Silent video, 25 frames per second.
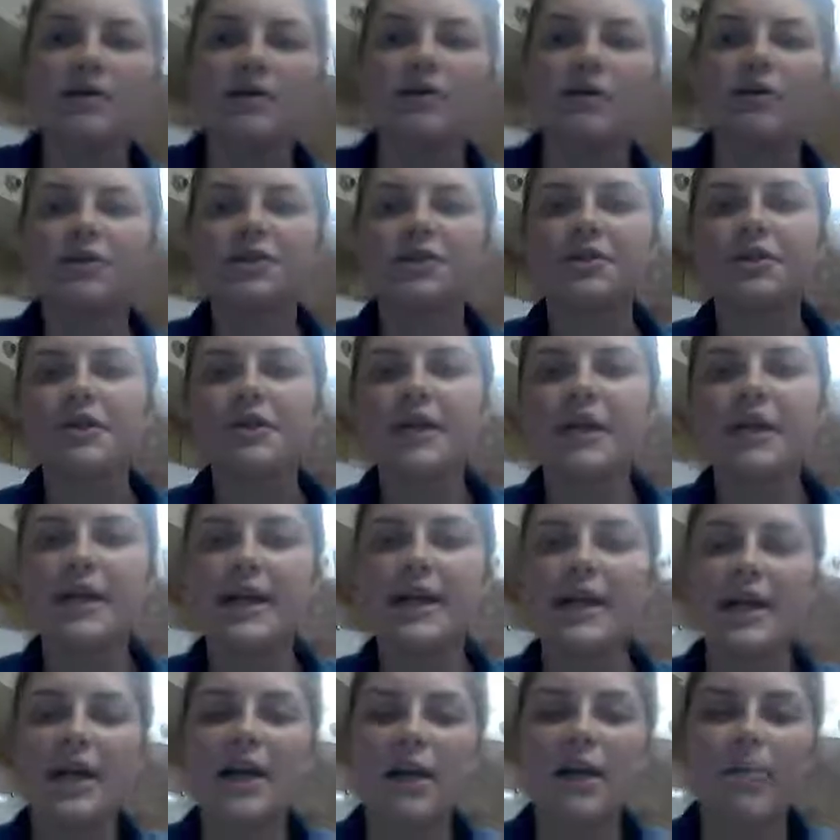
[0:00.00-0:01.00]

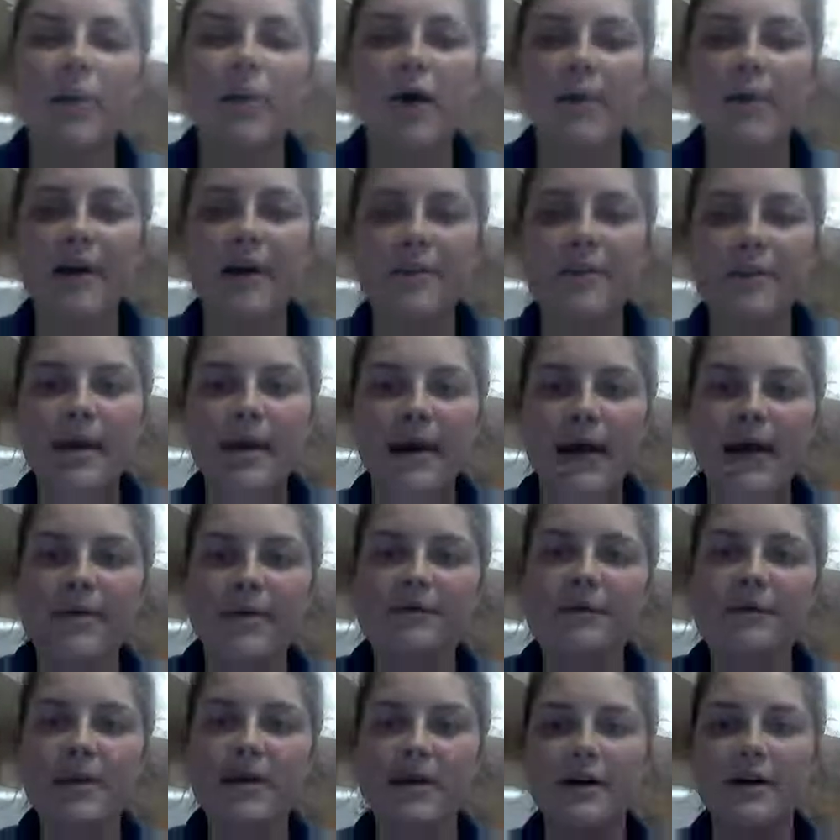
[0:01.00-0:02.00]
culturally inappropriate
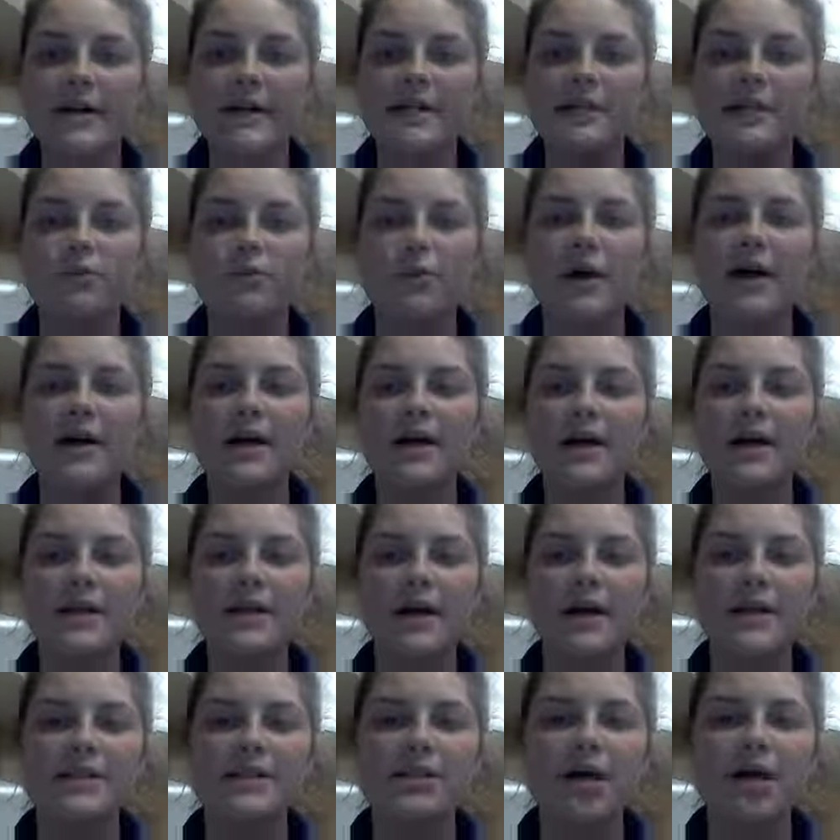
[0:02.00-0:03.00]
behavior is one
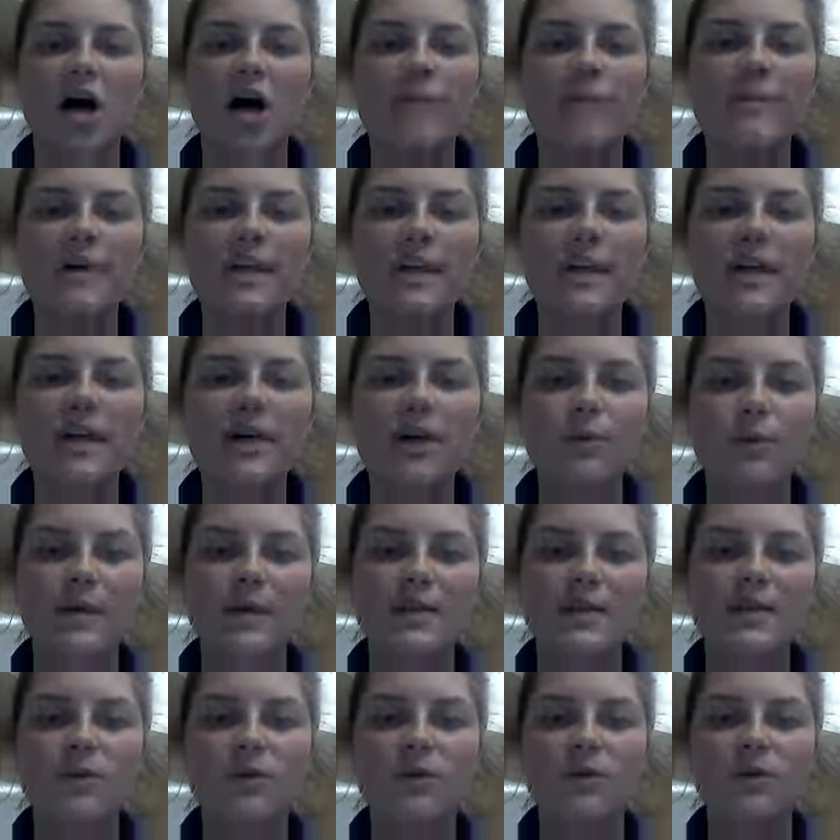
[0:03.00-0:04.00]
that is commonly in
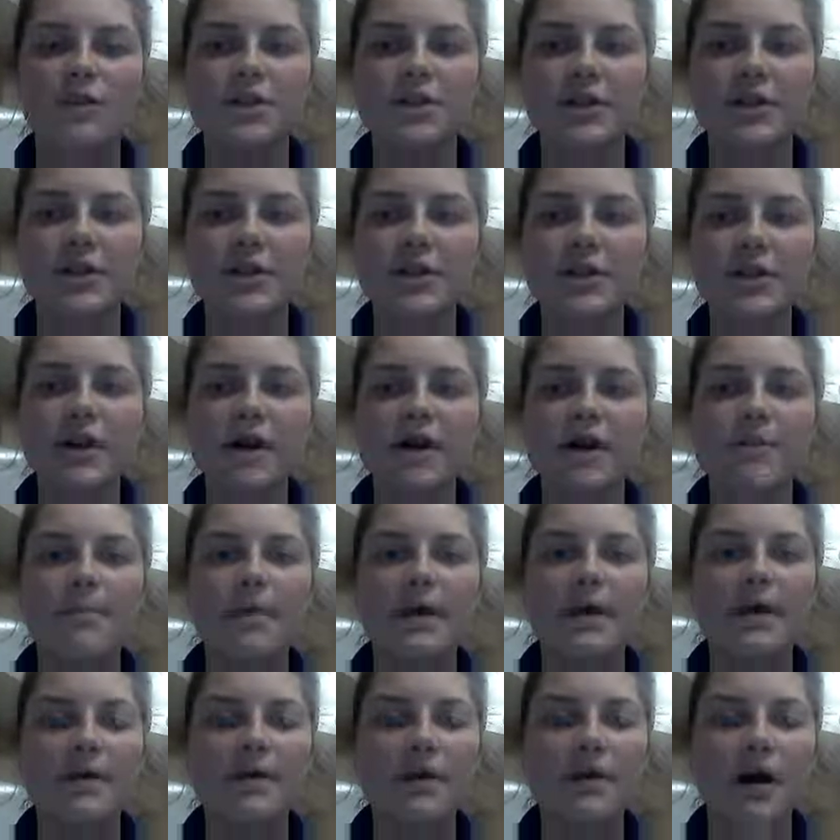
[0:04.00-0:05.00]
one's culture,
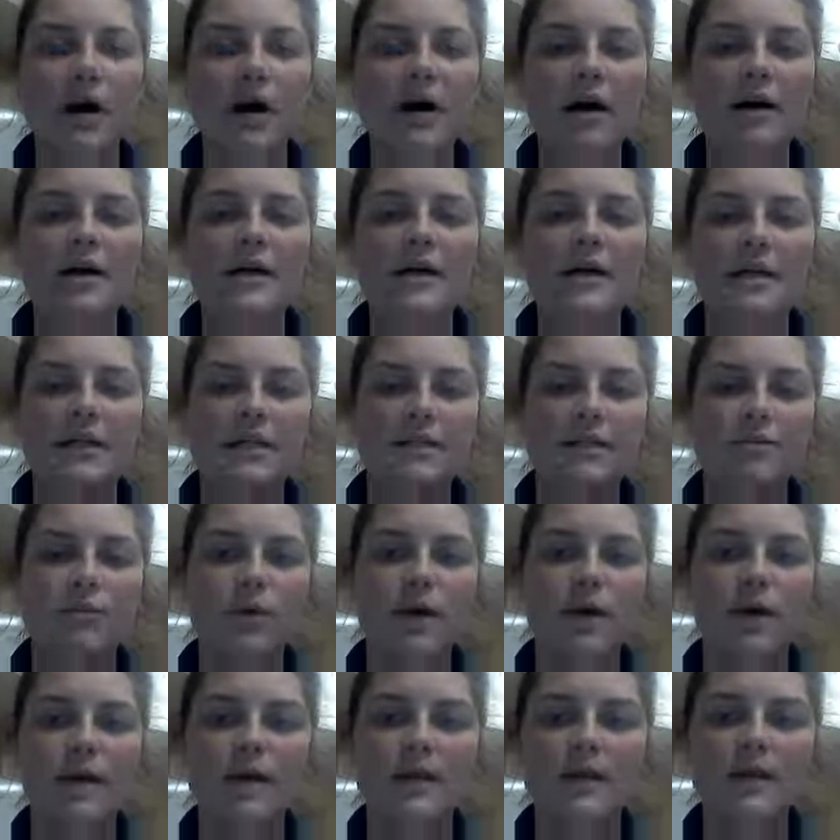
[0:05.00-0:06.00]
but not in
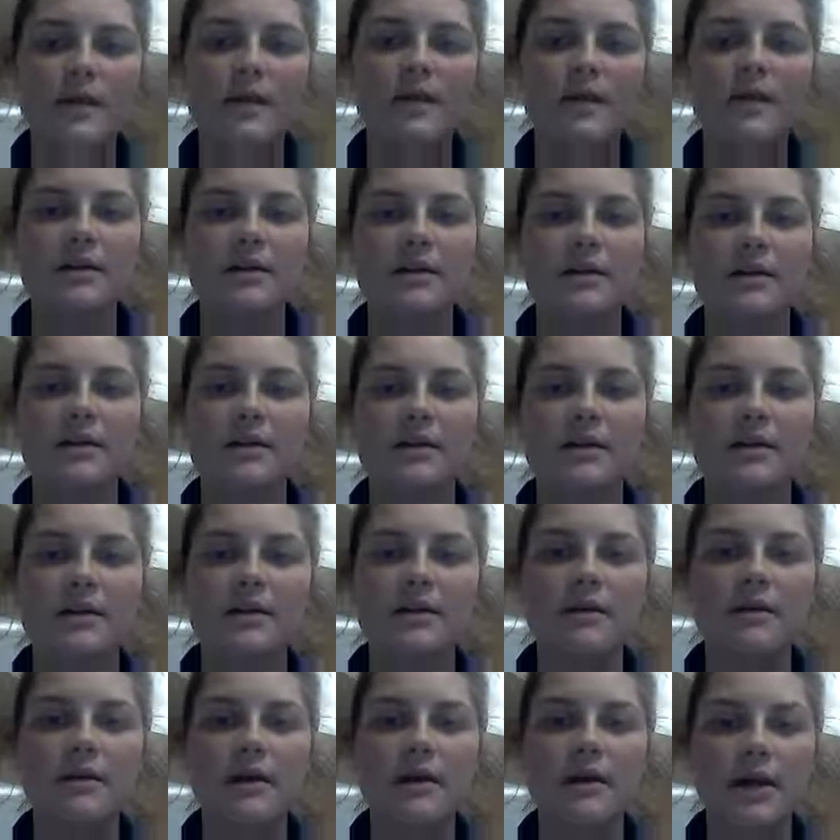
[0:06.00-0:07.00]

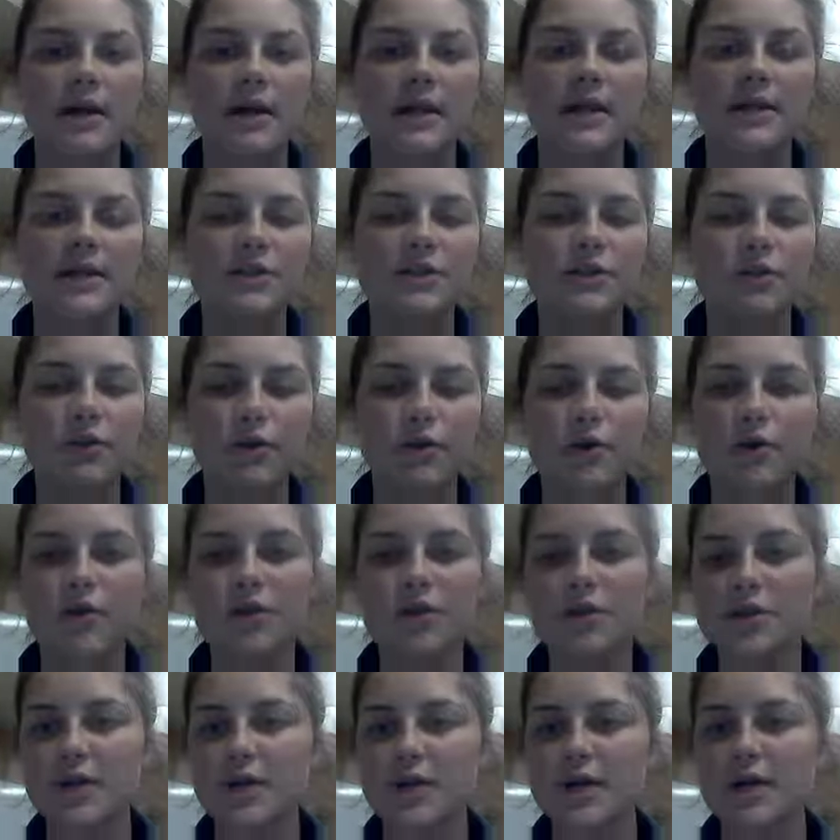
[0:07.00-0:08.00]
the school
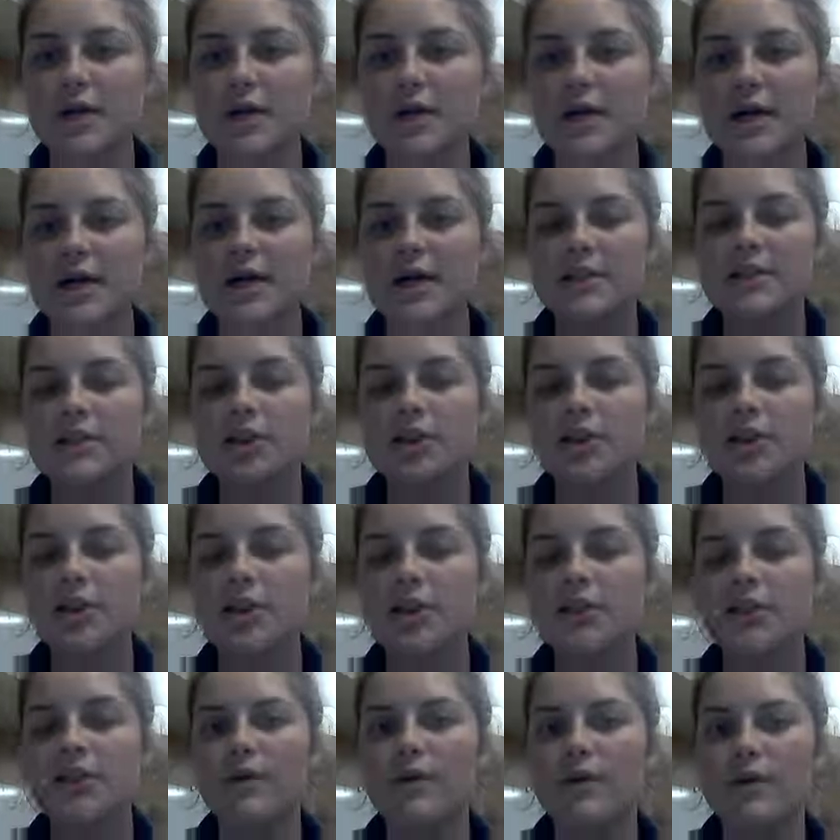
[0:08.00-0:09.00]
culture.
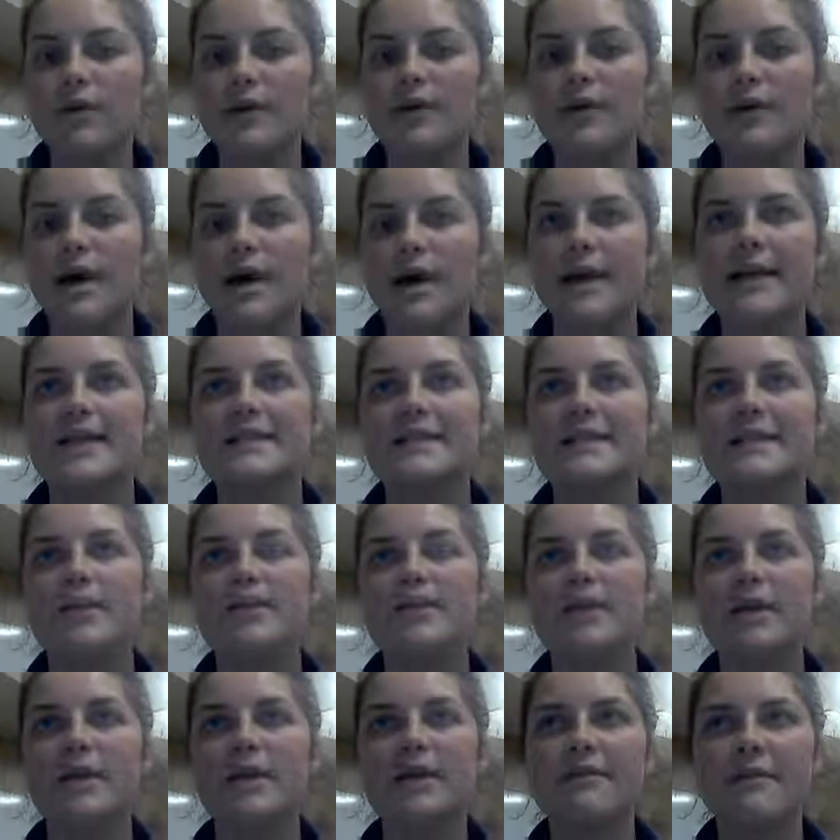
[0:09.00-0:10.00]
So an
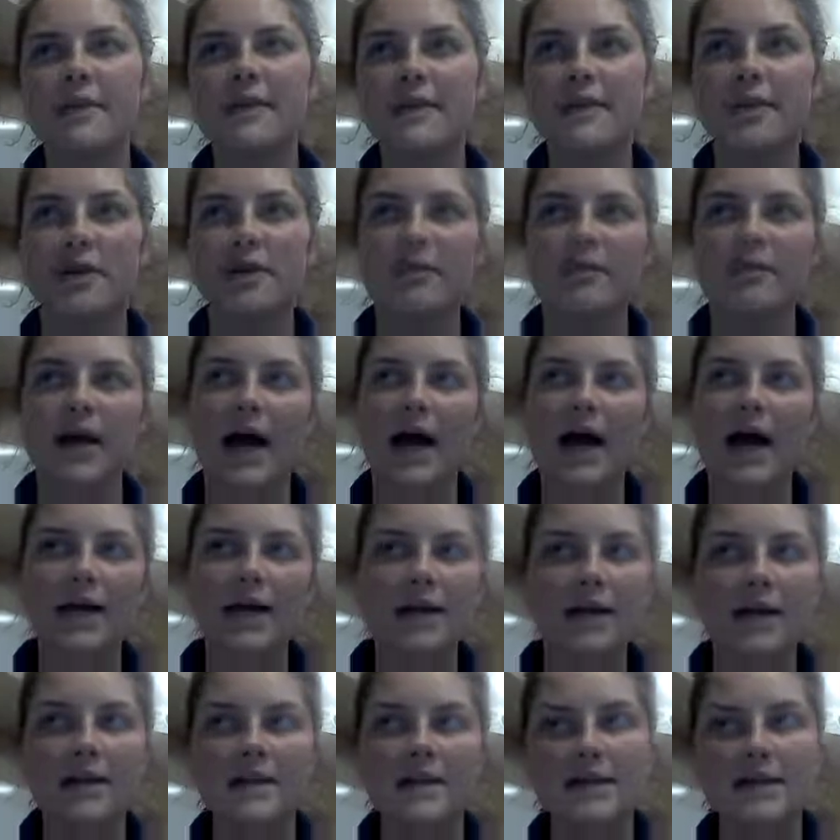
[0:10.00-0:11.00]
example of this could be eye
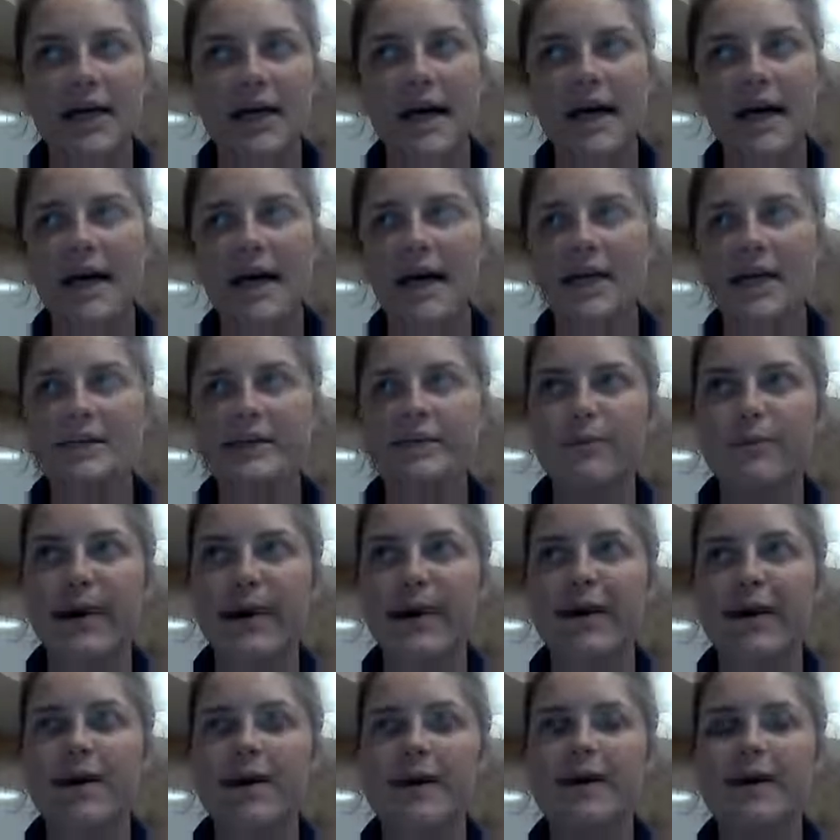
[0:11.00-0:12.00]
contact,
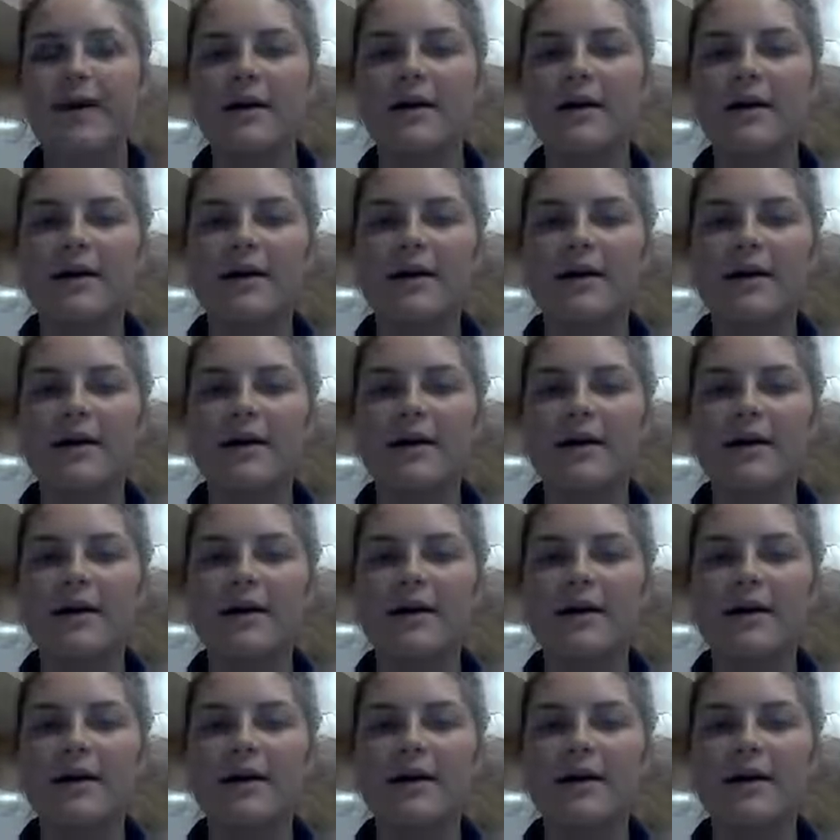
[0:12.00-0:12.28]
where